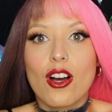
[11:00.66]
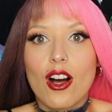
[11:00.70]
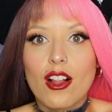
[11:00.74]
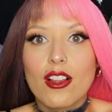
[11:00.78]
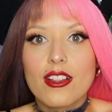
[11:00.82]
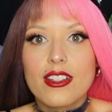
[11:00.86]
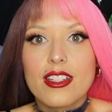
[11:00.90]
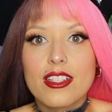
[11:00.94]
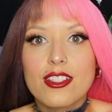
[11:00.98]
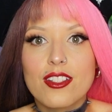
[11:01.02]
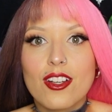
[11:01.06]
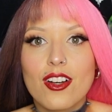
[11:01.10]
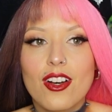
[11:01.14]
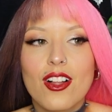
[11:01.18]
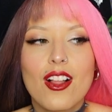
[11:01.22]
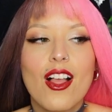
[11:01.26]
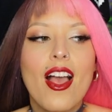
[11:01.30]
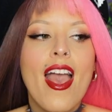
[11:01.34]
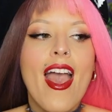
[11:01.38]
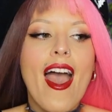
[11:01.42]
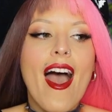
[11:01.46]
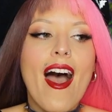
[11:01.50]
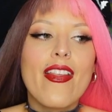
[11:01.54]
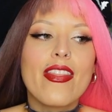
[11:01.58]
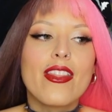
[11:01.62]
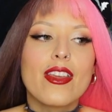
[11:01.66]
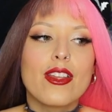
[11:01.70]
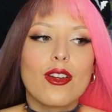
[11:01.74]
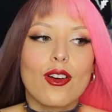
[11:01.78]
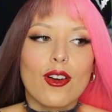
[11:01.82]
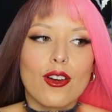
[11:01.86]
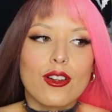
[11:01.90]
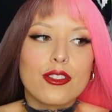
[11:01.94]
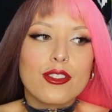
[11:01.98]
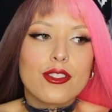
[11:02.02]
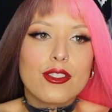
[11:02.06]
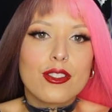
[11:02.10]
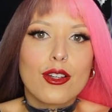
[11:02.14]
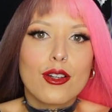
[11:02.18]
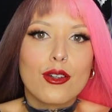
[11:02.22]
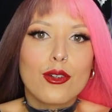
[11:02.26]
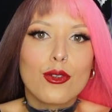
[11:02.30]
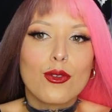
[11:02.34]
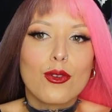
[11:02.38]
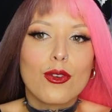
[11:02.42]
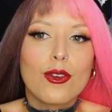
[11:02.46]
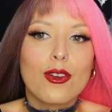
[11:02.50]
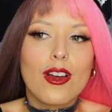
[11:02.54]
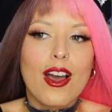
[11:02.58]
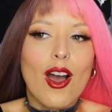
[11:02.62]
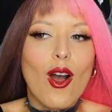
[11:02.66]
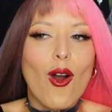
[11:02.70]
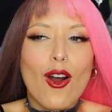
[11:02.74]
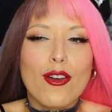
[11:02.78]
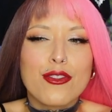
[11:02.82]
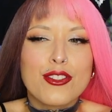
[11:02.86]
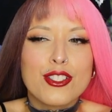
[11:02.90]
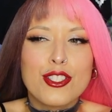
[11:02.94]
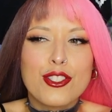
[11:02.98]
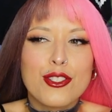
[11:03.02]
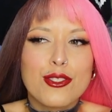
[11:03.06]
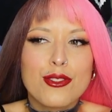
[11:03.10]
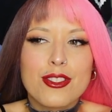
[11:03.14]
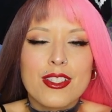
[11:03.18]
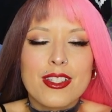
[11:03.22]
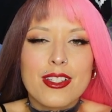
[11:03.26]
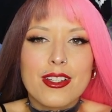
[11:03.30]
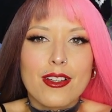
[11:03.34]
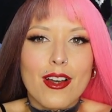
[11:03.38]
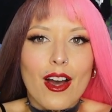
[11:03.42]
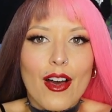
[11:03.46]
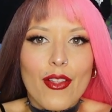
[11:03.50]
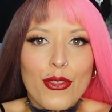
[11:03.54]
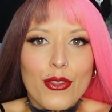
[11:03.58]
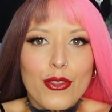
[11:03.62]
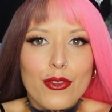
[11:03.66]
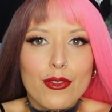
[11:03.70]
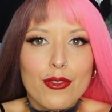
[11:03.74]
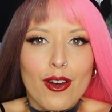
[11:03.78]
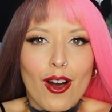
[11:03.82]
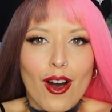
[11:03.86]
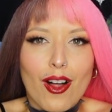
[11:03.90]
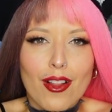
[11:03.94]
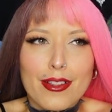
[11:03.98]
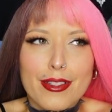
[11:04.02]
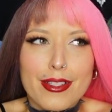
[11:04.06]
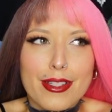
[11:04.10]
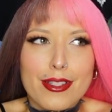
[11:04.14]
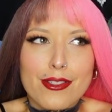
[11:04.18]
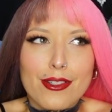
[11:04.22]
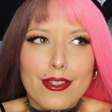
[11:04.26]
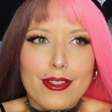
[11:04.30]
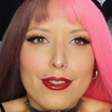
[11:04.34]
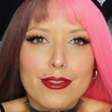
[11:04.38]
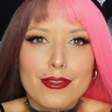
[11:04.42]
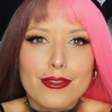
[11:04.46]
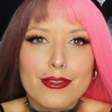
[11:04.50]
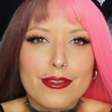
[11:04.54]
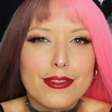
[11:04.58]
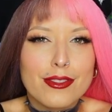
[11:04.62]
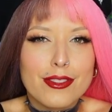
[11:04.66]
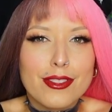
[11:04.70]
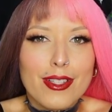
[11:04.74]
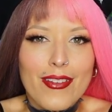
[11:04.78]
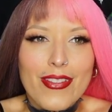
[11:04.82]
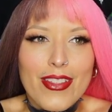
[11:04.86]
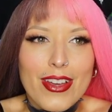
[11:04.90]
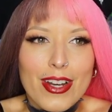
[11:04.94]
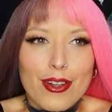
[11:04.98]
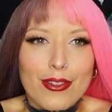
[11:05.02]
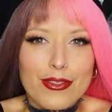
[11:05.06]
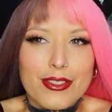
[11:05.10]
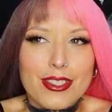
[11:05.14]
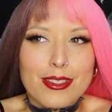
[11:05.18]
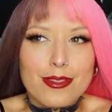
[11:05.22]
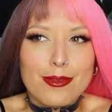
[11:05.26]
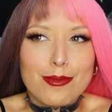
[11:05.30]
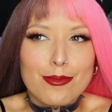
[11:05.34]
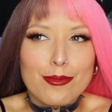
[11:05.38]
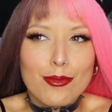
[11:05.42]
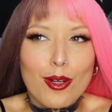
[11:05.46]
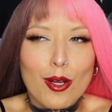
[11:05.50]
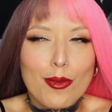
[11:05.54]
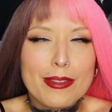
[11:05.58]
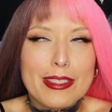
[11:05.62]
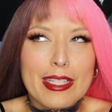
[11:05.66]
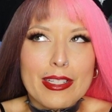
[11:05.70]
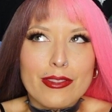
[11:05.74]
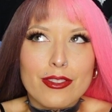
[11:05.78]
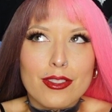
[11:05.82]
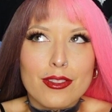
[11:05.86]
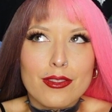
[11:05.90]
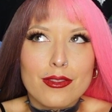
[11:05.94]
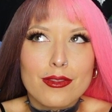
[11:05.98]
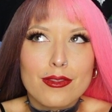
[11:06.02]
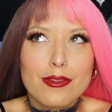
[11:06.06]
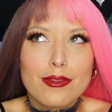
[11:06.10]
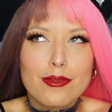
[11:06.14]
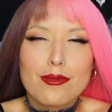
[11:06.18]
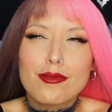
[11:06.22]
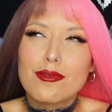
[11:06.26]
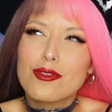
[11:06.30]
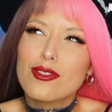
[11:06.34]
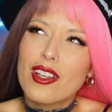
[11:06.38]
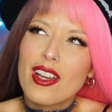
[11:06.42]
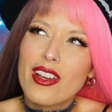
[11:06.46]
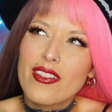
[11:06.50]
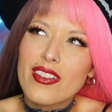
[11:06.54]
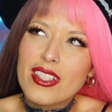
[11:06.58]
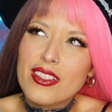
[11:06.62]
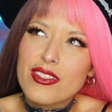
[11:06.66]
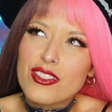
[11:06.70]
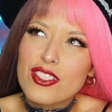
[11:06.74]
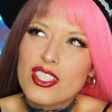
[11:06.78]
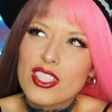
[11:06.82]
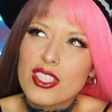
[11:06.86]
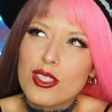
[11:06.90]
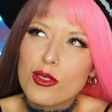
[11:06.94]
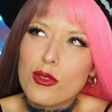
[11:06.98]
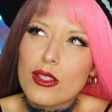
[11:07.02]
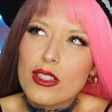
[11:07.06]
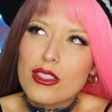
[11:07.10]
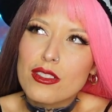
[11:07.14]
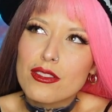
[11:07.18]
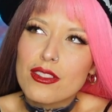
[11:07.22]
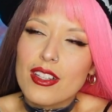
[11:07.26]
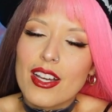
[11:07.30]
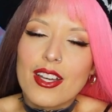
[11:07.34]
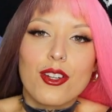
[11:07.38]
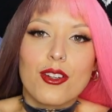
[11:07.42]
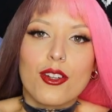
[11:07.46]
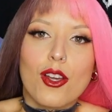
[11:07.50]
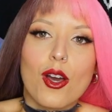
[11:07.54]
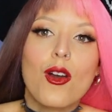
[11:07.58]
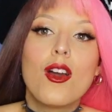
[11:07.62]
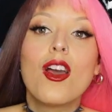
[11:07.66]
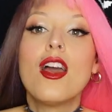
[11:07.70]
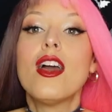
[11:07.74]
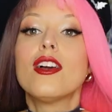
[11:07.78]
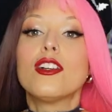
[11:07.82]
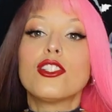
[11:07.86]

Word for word: holiday doll, and then also, how often do you see a goth holiday doll? Not that often. Probably never. Have I ever seen one? I don't know.